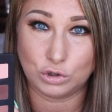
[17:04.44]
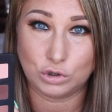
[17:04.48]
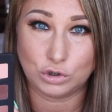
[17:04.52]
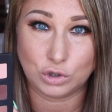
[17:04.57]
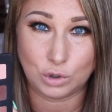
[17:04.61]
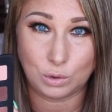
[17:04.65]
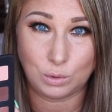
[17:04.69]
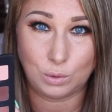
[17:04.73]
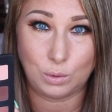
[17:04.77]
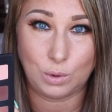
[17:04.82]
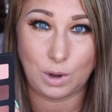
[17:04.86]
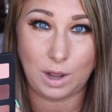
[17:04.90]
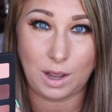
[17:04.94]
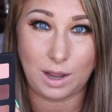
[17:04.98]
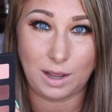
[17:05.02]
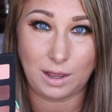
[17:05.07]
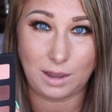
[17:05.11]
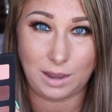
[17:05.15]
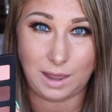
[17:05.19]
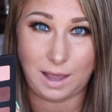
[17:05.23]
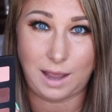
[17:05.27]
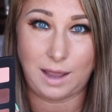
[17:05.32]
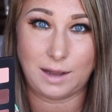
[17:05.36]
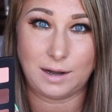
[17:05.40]
so
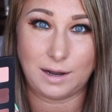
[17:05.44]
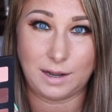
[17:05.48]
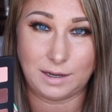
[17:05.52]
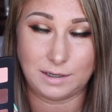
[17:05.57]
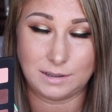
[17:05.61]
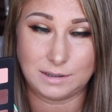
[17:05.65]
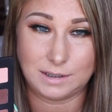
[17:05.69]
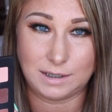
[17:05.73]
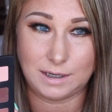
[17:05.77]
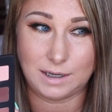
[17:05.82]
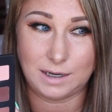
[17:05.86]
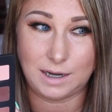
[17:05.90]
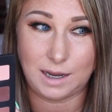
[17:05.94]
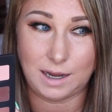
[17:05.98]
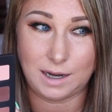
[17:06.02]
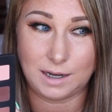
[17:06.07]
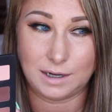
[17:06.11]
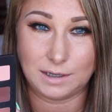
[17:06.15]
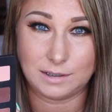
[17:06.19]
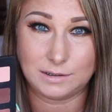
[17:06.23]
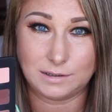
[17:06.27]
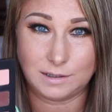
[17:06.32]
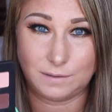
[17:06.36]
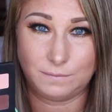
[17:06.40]
glad I did,
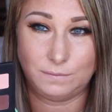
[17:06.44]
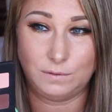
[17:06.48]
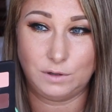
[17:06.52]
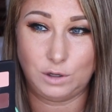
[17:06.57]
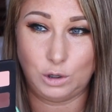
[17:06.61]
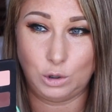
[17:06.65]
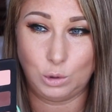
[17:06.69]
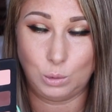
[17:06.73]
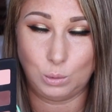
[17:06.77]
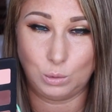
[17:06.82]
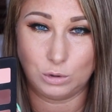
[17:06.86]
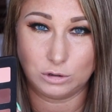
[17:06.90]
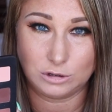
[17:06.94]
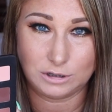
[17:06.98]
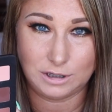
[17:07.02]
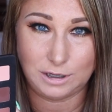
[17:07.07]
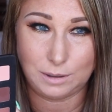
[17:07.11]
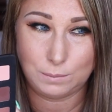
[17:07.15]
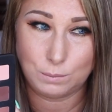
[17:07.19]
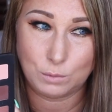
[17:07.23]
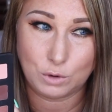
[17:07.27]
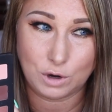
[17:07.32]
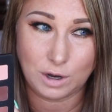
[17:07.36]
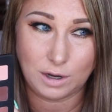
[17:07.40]
and I definitely want to
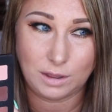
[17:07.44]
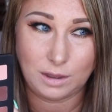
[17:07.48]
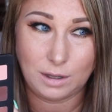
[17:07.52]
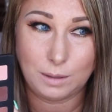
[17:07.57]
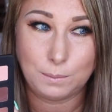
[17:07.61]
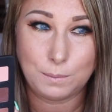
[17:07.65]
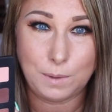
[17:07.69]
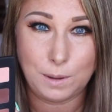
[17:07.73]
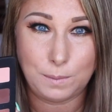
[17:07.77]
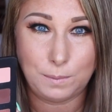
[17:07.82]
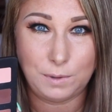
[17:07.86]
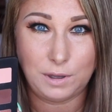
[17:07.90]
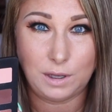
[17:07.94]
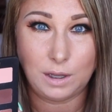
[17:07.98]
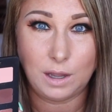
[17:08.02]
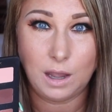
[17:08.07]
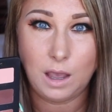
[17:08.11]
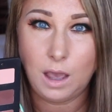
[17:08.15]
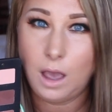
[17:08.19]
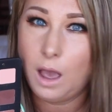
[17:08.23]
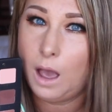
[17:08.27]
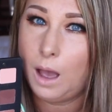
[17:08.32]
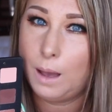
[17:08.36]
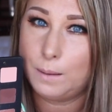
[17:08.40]
get more. I think maybe
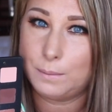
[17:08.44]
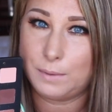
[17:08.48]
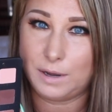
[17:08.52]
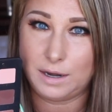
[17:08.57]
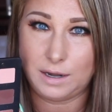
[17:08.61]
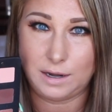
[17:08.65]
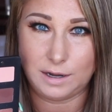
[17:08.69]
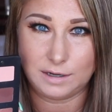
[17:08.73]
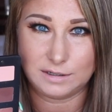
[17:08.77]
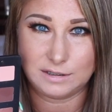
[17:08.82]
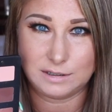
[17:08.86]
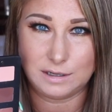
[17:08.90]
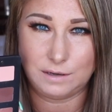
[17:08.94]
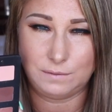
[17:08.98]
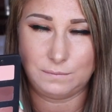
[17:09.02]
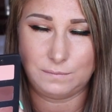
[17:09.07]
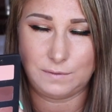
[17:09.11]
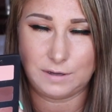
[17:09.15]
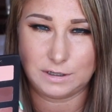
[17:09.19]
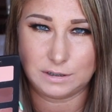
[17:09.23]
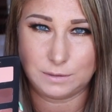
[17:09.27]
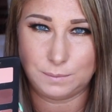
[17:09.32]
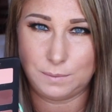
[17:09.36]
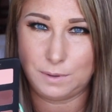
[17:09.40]
my next
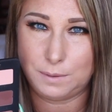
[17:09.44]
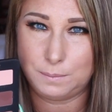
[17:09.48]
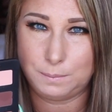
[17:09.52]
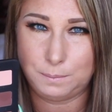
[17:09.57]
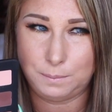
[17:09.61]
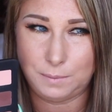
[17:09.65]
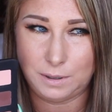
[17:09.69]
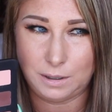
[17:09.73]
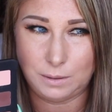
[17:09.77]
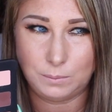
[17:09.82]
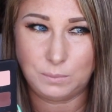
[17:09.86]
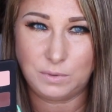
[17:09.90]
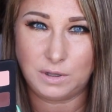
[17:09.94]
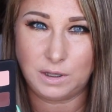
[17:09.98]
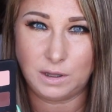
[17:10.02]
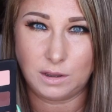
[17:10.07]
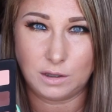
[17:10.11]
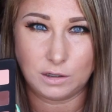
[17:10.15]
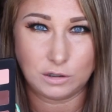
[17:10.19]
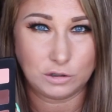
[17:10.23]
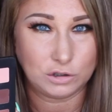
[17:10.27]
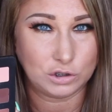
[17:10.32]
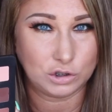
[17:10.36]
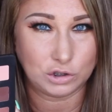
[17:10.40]
investment may be
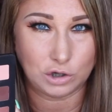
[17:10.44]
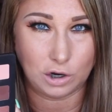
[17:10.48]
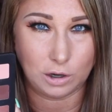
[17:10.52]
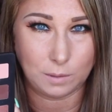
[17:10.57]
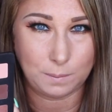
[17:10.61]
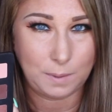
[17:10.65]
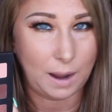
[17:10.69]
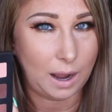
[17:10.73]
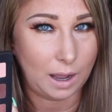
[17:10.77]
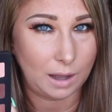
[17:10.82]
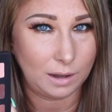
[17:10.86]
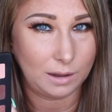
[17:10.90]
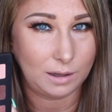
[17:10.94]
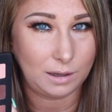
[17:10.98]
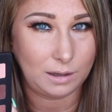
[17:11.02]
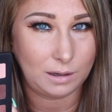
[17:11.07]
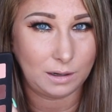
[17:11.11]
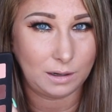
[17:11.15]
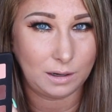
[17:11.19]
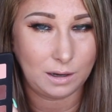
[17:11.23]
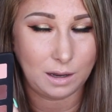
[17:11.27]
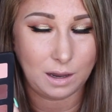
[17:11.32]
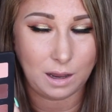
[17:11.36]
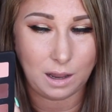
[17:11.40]
the Star
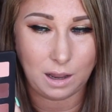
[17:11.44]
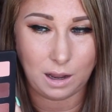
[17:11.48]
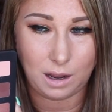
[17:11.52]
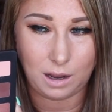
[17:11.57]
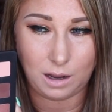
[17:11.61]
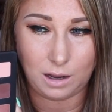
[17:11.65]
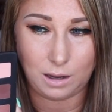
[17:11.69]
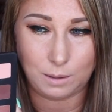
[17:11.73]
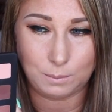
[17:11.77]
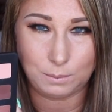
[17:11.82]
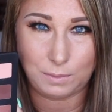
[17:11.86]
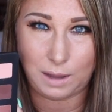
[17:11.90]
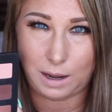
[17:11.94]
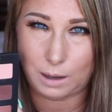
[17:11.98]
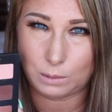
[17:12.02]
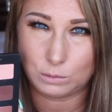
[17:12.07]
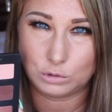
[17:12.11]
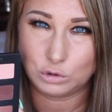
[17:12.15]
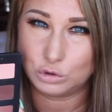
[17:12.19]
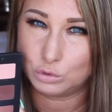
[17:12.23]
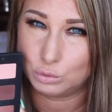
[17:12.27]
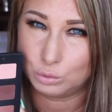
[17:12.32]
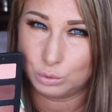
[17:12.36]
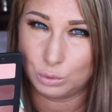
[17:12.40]
palette. That
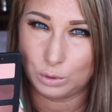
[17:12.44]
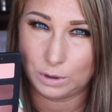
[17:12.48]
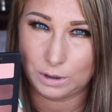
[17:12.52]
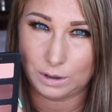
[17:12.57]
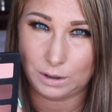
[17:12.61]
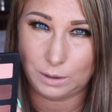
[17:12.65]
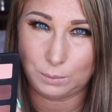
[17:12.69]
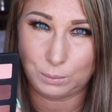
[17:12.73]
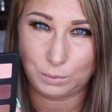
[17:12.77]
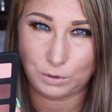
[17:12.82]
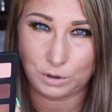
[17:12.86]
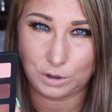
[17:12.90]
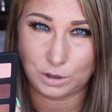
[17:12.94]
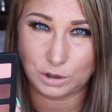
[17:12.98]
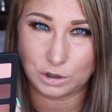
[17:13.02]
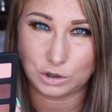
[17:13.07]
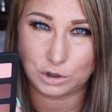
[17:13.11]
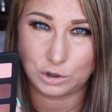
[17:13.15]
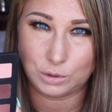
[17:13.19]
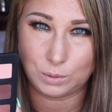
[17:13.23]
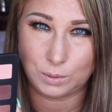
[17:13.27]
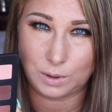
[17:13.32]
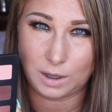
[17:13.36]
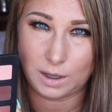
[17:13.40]
one's really pretty
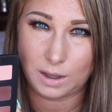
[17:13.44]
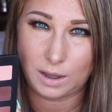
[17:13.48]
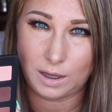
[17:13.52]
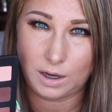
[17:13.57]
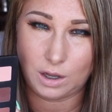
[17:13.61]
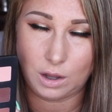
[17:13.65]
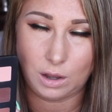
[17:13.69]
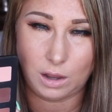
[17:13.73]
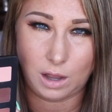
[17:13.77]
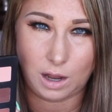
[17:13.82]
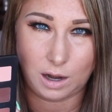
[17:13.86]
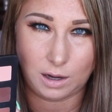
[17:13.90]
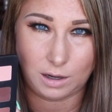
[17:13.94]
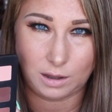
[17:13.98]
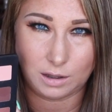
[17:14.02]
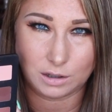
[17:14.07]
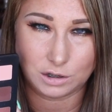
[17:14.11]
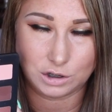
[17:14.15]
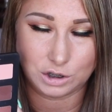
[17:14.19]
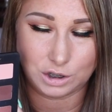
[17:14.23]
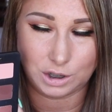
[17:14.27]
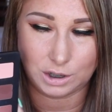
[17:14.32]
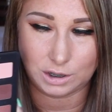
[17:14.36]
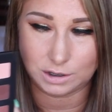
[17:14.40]
too, and I like a lot of
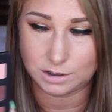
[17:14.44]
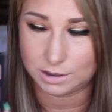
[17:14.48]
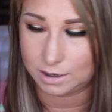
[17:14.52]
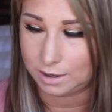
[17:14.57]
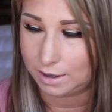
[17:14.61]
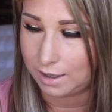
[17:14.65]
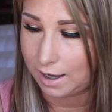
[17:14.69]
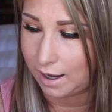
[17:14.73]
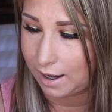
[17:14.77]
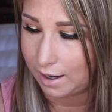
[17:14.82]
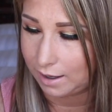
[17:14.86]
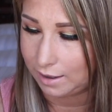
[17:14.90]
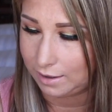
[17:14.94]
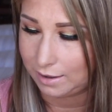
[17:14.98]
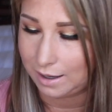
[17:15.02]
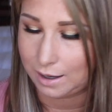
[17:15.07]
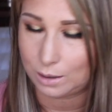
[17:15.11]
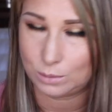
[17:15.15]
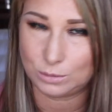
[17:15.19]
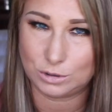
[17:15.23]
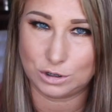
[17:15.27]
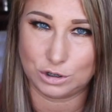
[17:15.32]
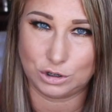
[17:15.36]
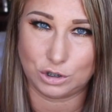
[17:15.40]
the shades in that, and
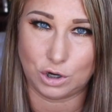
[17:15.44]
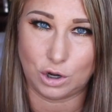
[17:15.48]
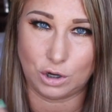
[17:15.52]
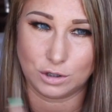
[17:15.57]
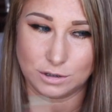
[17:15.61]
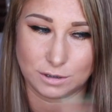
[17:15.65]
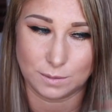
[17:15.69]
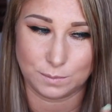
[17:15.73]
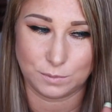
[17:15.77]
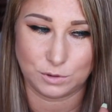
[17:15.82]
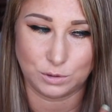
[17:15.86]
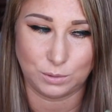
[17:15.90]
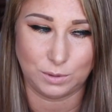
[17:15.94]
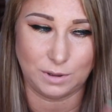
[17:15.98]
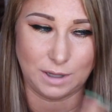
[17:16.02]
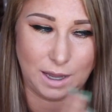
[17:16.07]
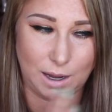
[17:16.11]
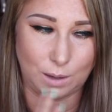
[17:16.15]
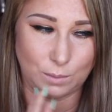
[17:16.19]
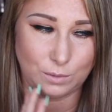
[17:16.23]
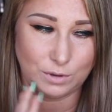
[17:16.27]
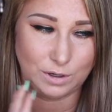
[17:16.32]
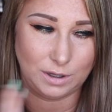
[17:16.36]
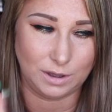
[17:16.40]
that was a toss-up between
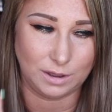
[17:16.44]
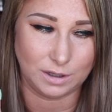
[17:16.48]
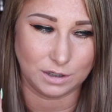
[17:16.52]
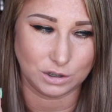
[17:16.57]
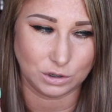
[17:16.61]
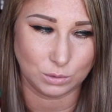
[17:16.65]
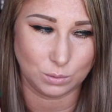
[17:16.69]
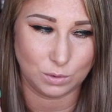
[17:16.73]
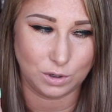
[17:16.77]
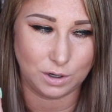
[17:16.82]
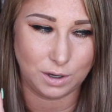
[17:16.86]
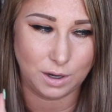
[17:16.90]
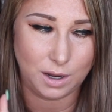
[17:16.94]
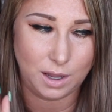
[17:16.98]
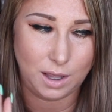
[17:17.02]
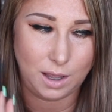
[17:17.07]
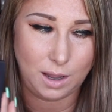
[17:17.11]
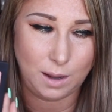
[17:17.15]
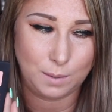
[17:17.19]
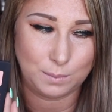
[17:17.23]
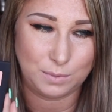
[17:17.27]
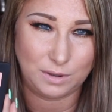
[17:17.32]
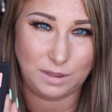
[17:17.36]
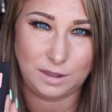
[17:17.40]
that one and this one.
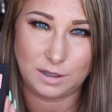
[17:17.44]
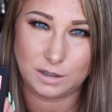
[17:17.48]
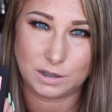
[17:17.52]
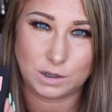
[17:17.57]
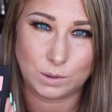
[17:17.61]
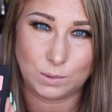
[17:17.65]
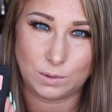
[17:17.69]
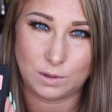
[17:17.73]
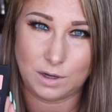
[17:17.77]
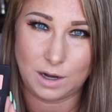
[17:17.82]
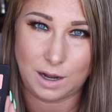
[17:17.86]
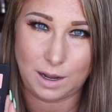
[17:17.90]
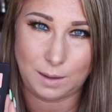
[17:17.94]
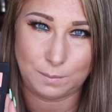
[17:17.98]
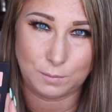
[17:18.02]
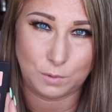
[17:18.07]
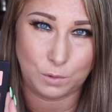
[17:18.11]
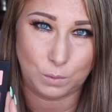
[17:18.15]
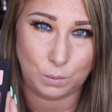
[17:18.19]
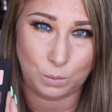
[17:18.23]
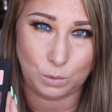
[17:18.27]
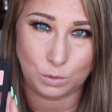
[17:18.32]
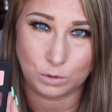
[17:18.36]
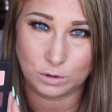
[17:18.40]
But this one, I'm
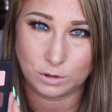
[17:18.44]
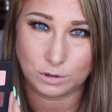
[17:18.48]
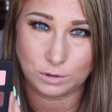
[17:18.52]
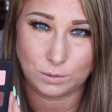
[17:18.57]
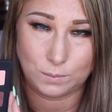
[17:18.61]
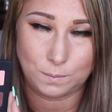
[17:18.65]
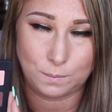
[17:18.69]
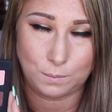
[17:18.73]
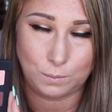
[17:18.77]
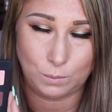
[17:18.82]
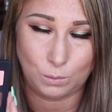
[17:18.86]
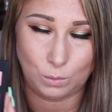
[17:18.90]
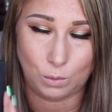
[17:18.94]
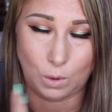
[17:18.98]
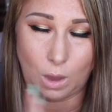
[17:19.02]
a warm